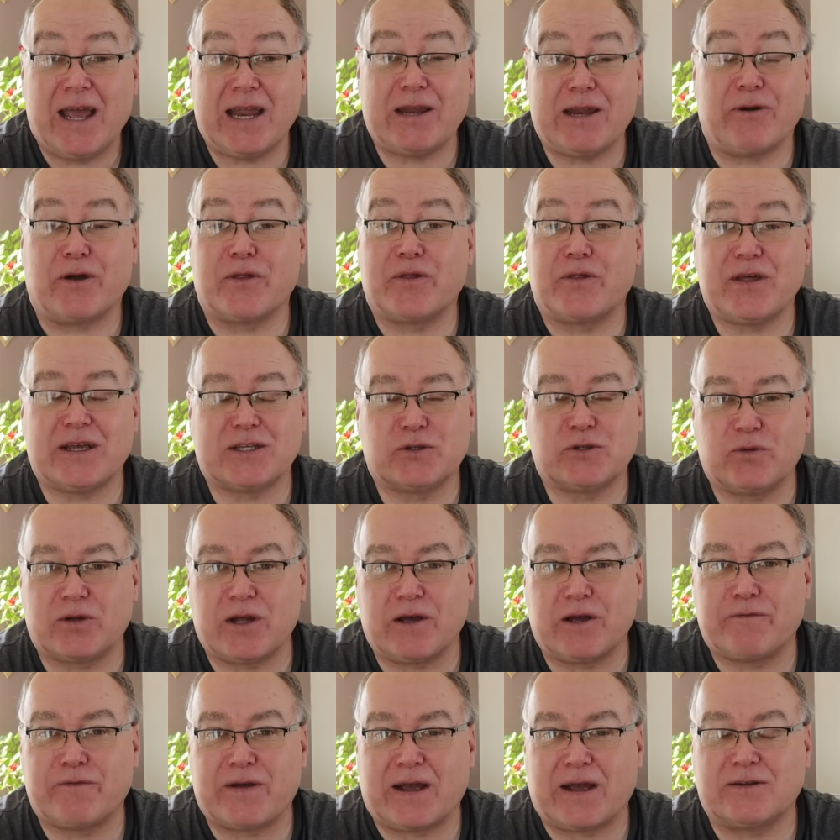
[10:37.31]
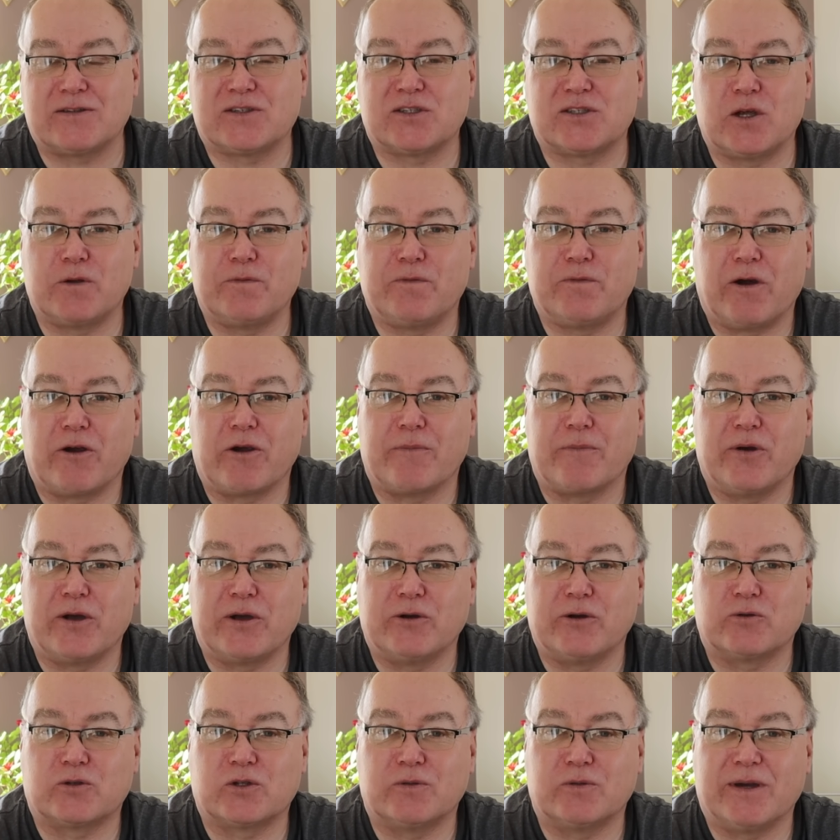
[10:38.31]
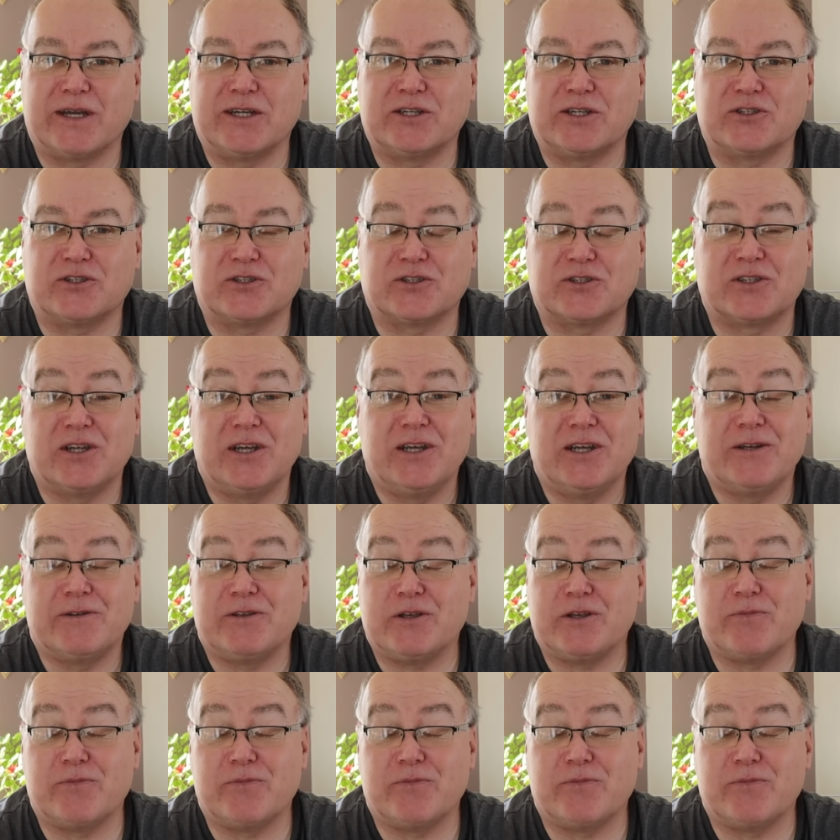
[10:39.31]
Anyway, that's what I've found so far in my automations.